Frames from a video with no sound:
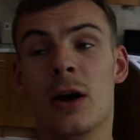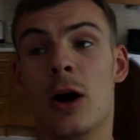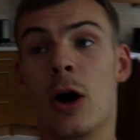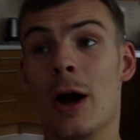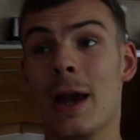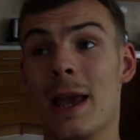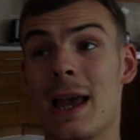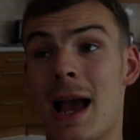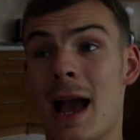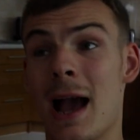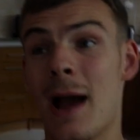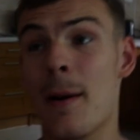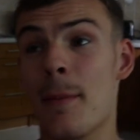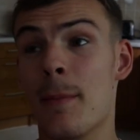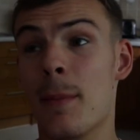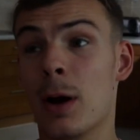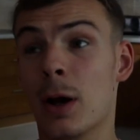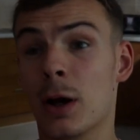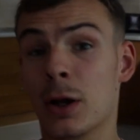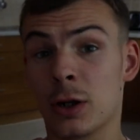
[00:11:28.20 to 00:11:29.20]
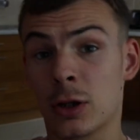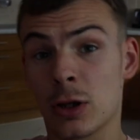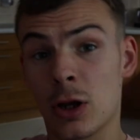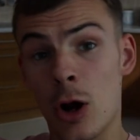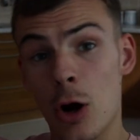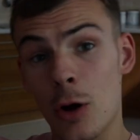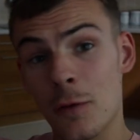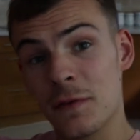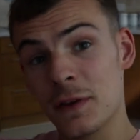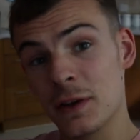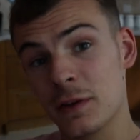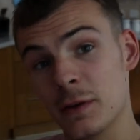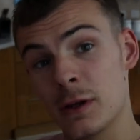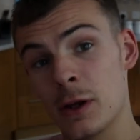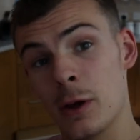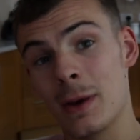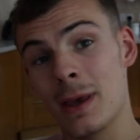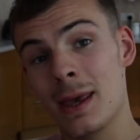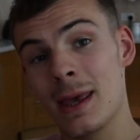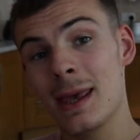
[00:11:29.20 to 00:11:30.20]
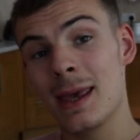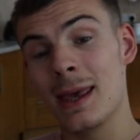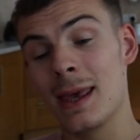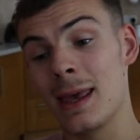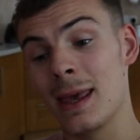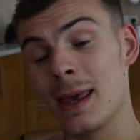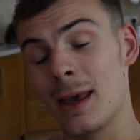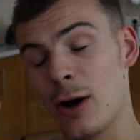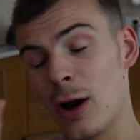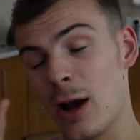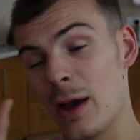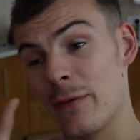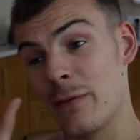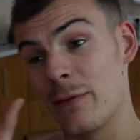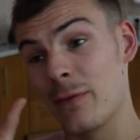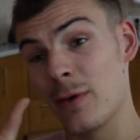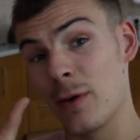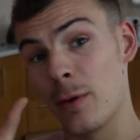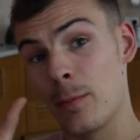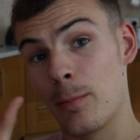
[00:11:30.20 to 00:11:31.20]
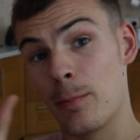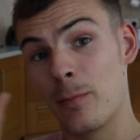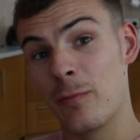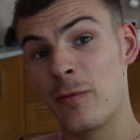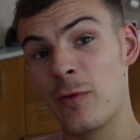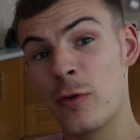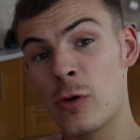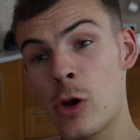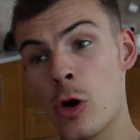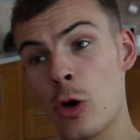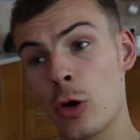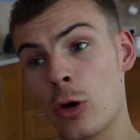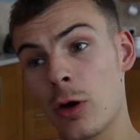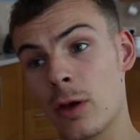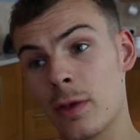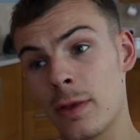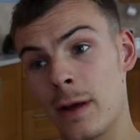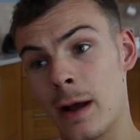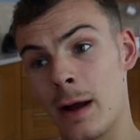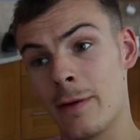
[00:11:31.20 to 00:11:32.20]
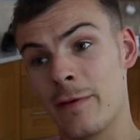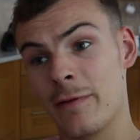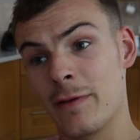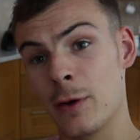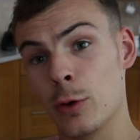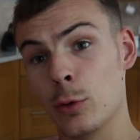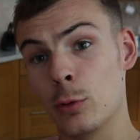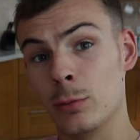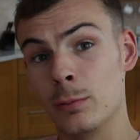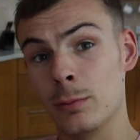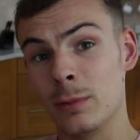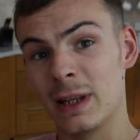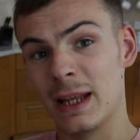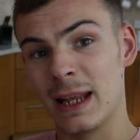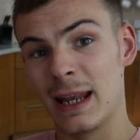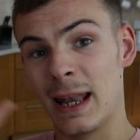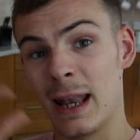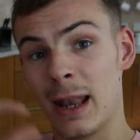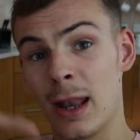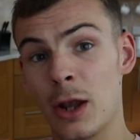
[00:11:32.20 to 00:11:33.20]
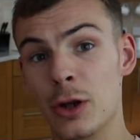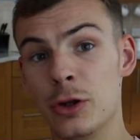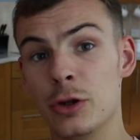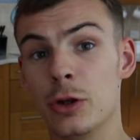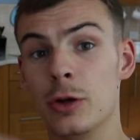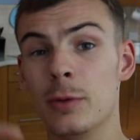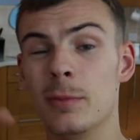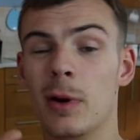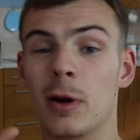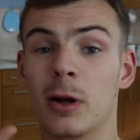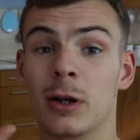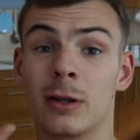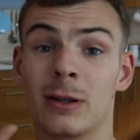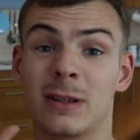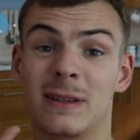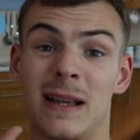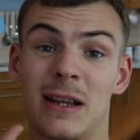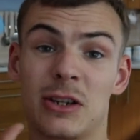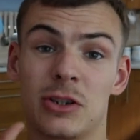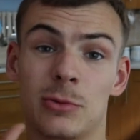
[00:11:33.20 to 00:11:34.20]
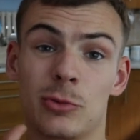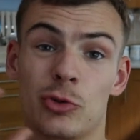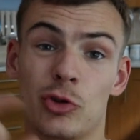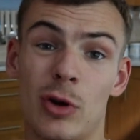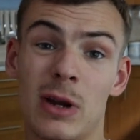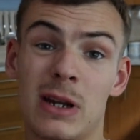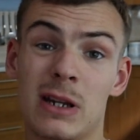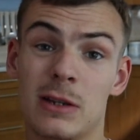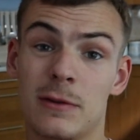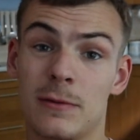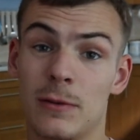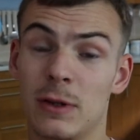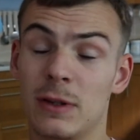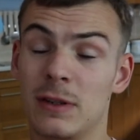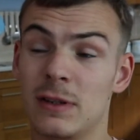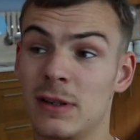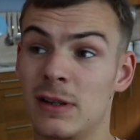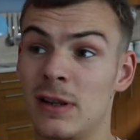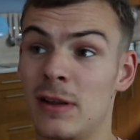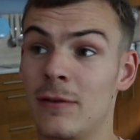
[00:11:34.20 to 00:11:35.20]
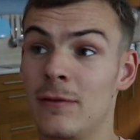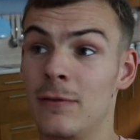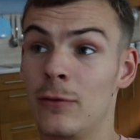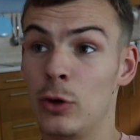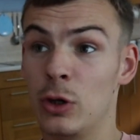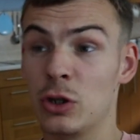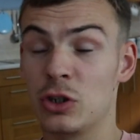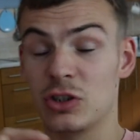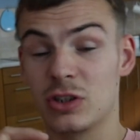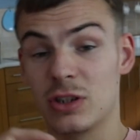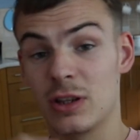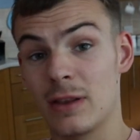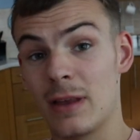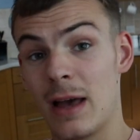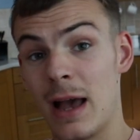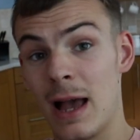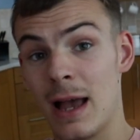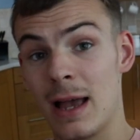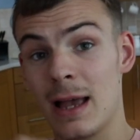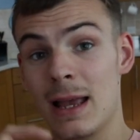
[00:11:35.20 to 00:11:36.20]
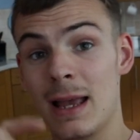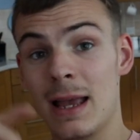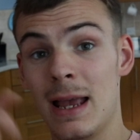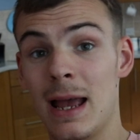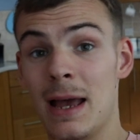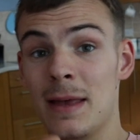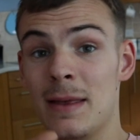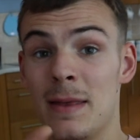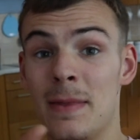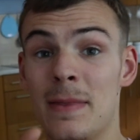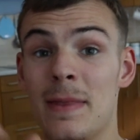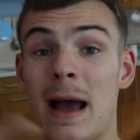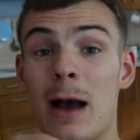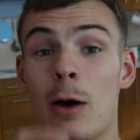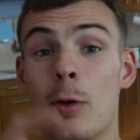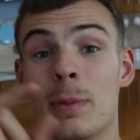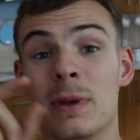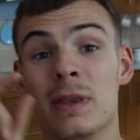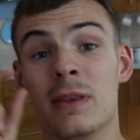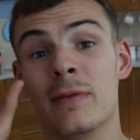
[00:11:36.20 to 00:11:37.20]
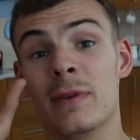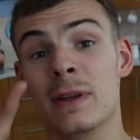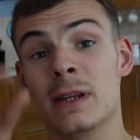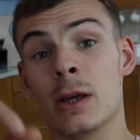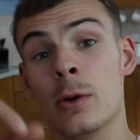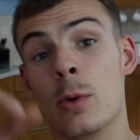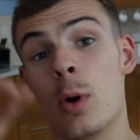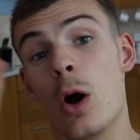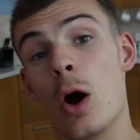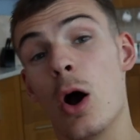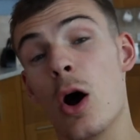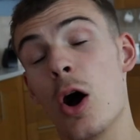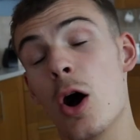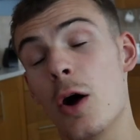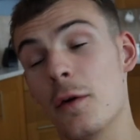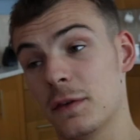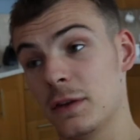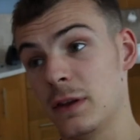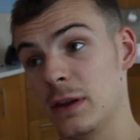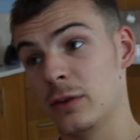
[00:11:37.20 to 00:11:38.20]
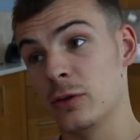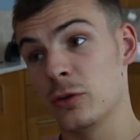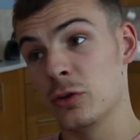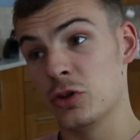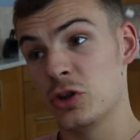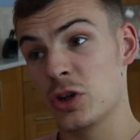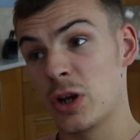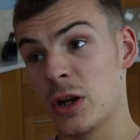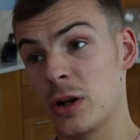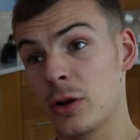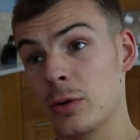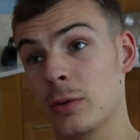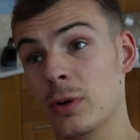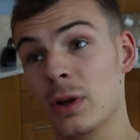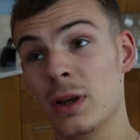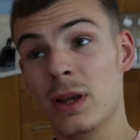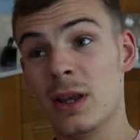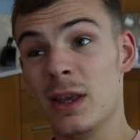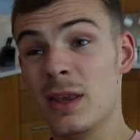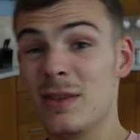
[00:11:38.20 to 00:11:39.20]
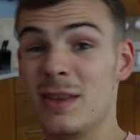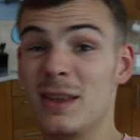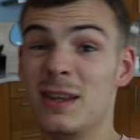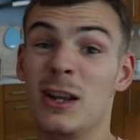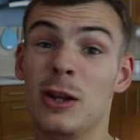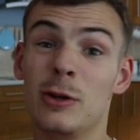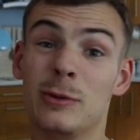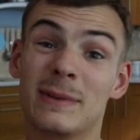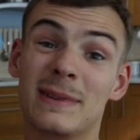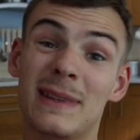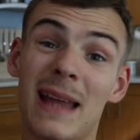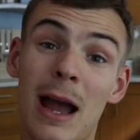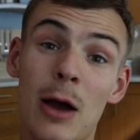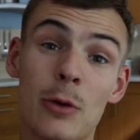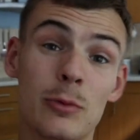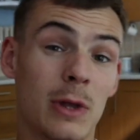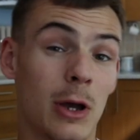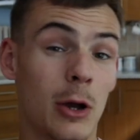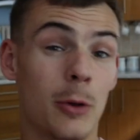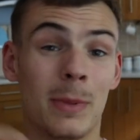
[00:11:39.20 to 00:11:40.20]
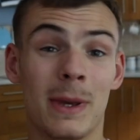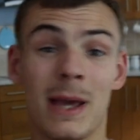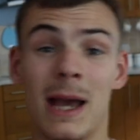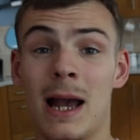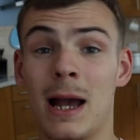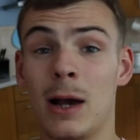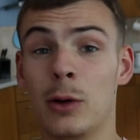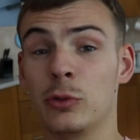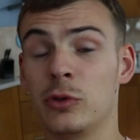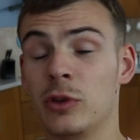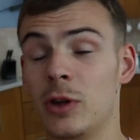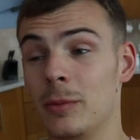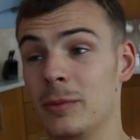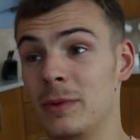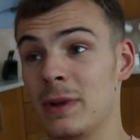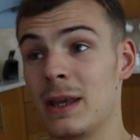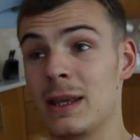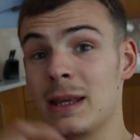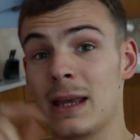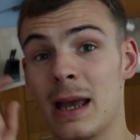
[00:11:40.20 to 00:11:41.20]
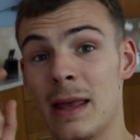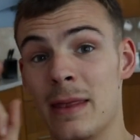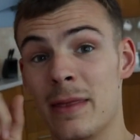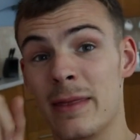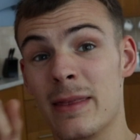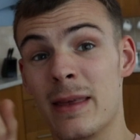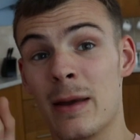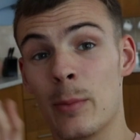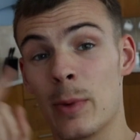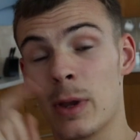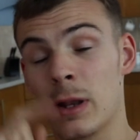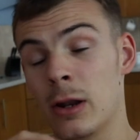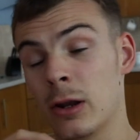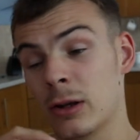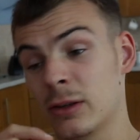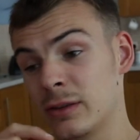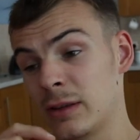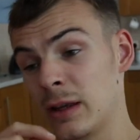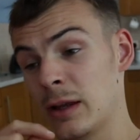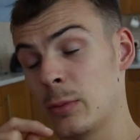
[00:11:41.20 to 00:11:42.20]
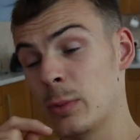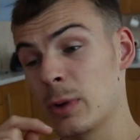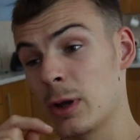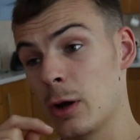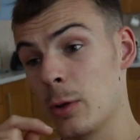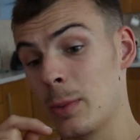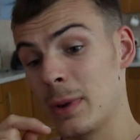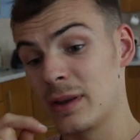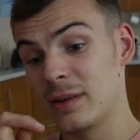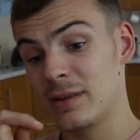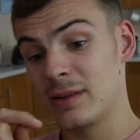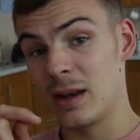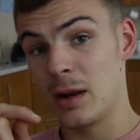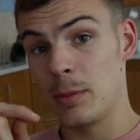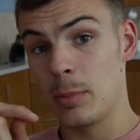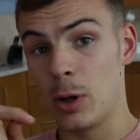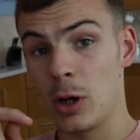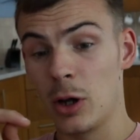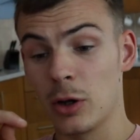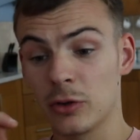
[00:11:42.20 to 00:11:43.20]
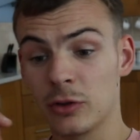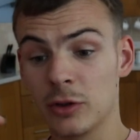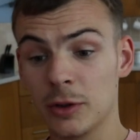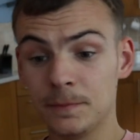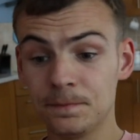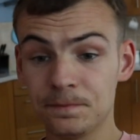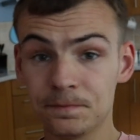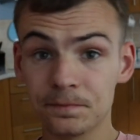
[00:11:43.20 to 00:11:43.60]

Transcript: I am gonna cut off this video here. I have a vlog that I filmed in London, but I'm gonna attach some training footage to that. And then that will be the video after this on the channel. Then no doubt there will be a house update, and then we, like I say, we go away to Centre Parks.